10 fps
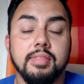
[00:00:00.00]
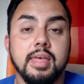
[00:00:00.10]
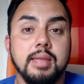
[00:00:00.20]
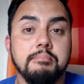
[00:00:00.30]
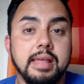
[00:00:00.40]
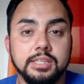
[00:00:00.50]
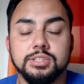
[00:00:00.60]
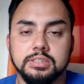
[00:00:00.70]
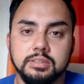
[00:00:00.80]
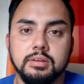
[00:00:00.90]
that they
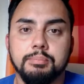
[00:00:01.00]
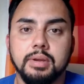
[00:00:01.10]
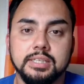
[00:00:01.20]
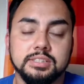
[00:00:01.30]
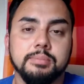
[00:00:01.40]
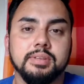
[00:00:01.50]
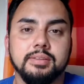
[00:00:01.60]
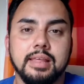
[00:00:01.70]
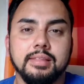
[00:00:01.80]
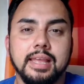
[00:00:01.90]
mention, but it's
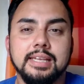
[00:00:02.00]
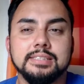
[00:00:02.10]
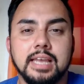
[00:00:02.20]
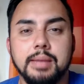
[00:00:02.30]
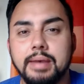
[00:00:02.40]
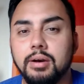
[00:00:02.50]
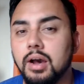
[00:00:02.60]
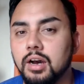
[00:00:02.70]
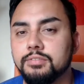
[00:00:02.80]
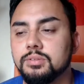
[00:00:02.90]
something that they say about
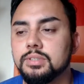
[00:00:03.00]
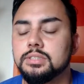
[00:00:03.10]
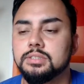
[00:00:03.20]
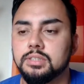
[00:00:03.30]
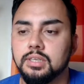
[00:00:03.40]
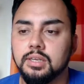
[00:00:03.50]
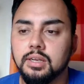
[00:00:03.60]
afterwards.